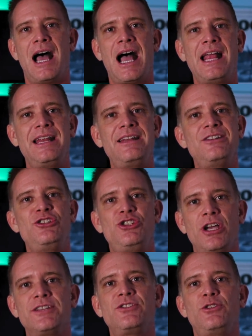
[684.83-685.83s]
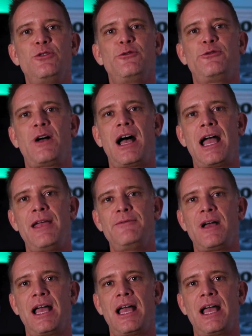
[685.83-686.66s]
I didn't just do 5.